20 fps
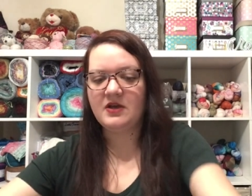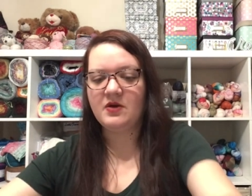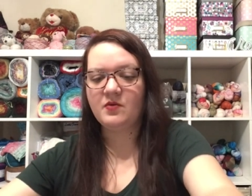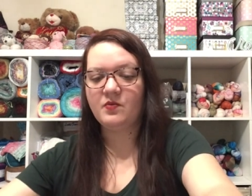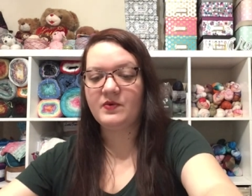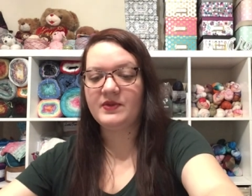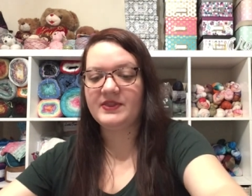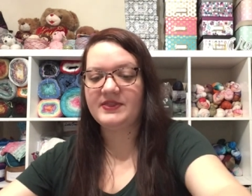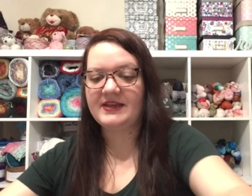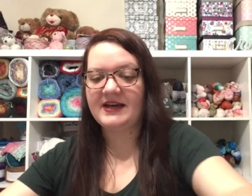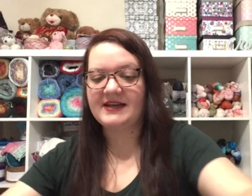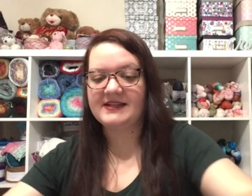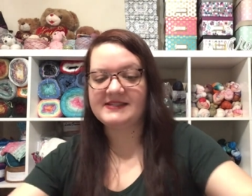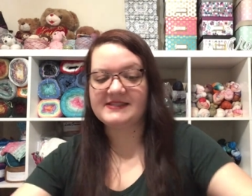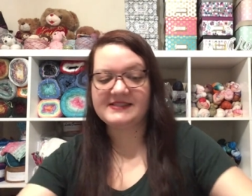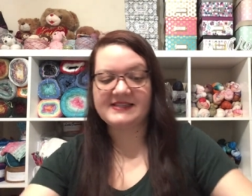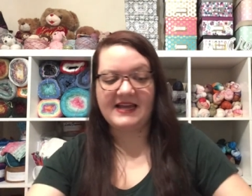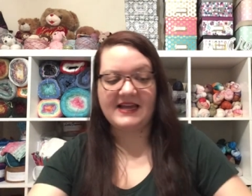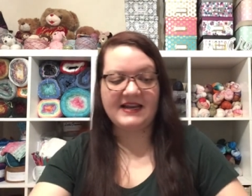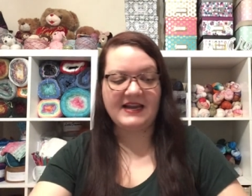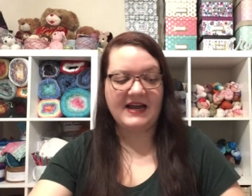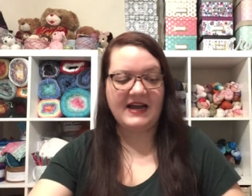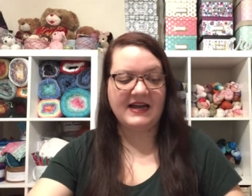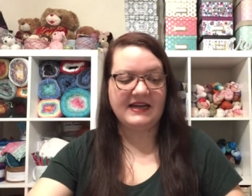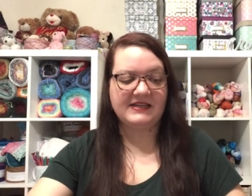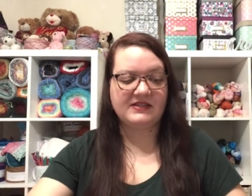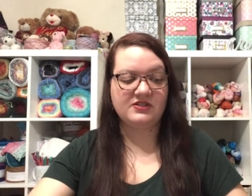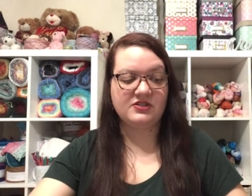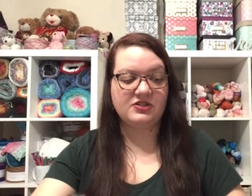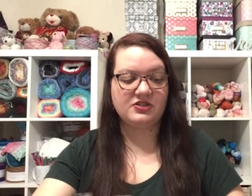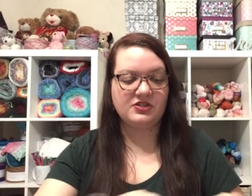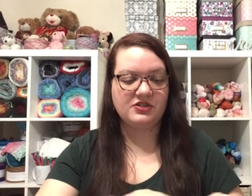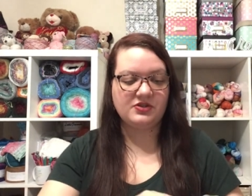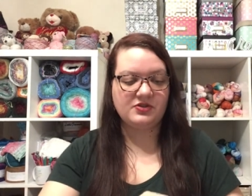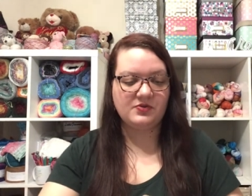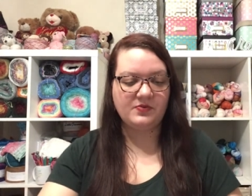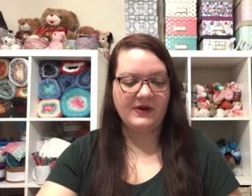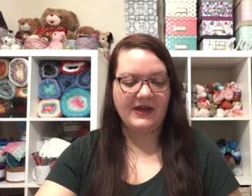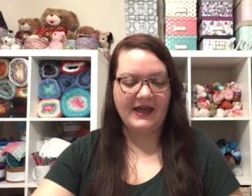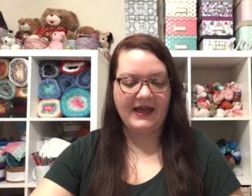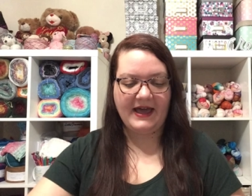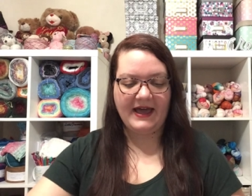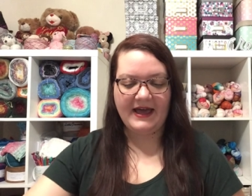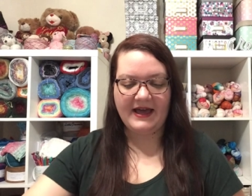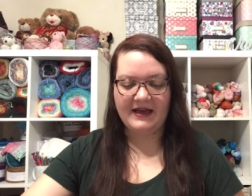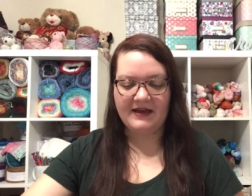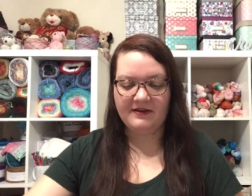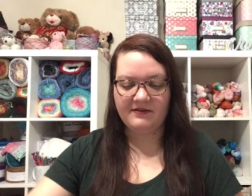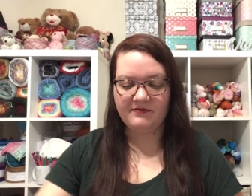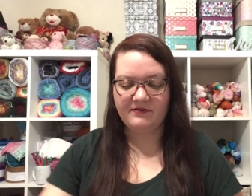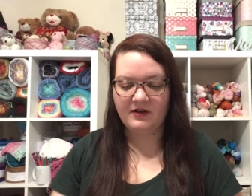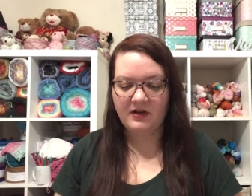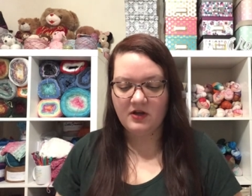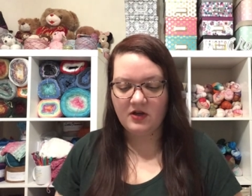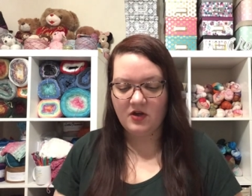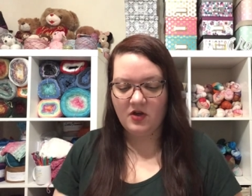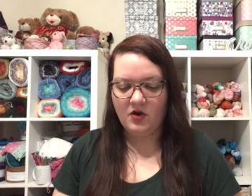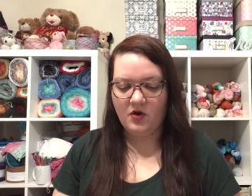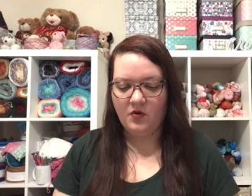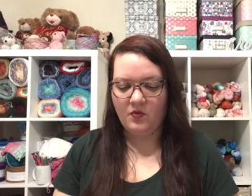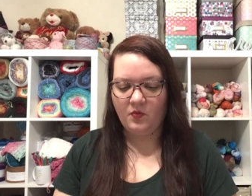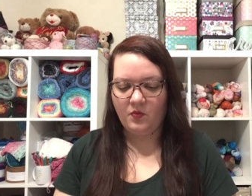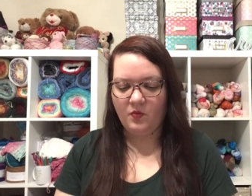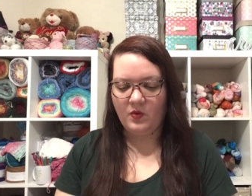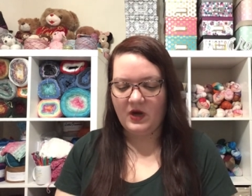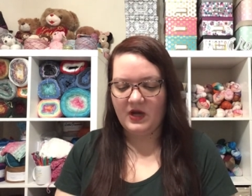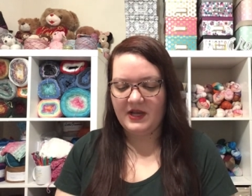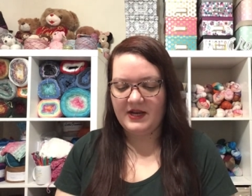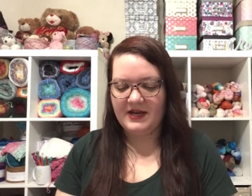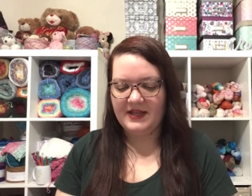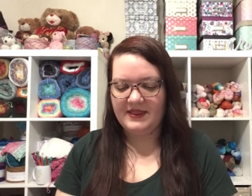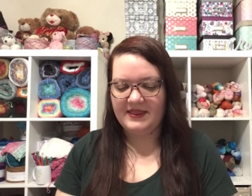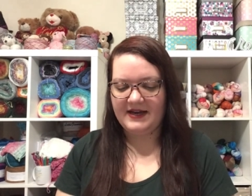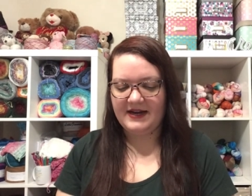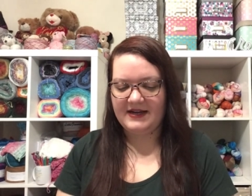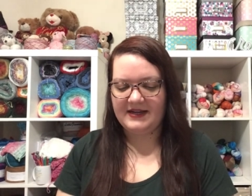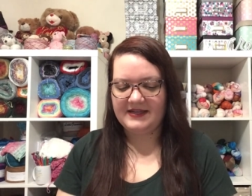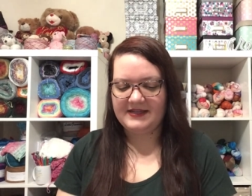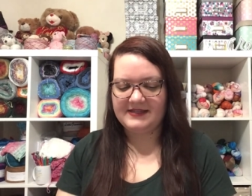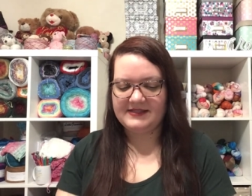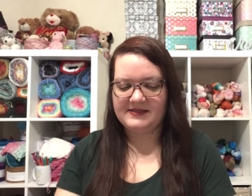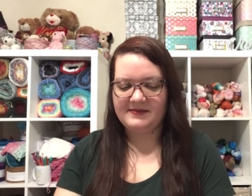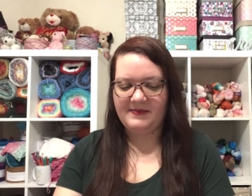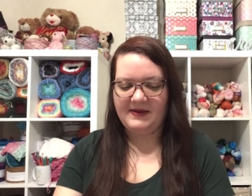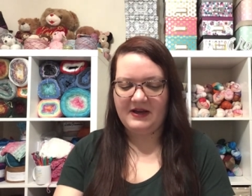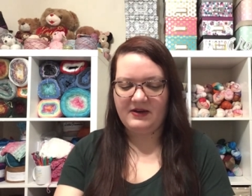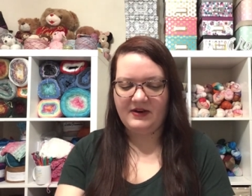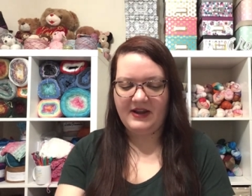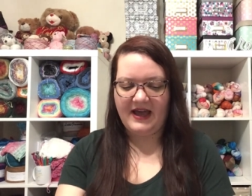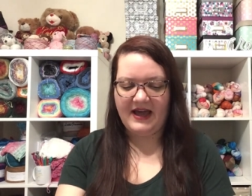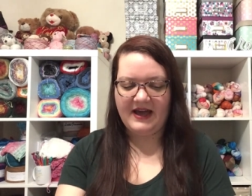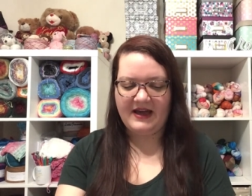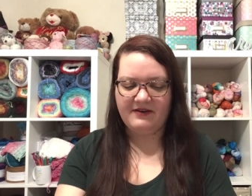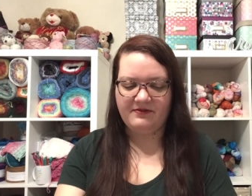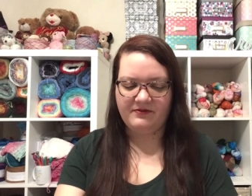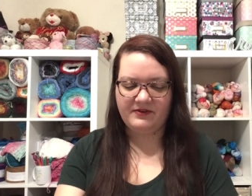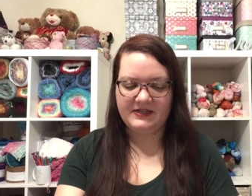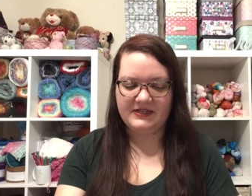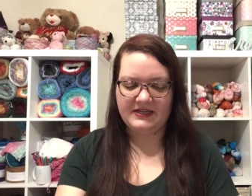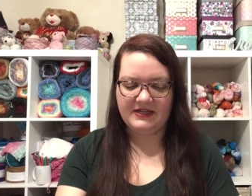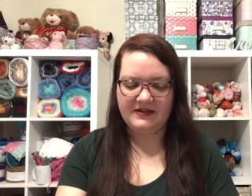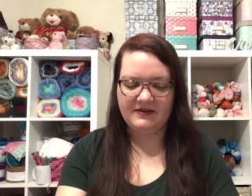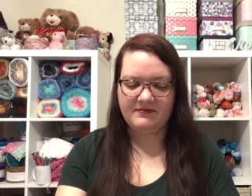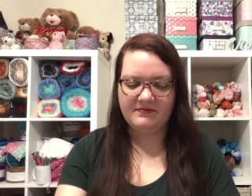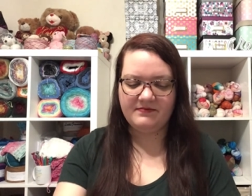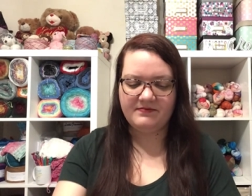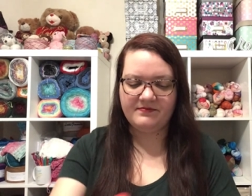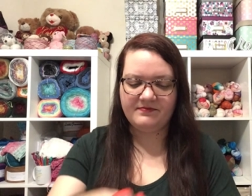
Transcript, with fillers: With that said, I do have one that is about halfway done.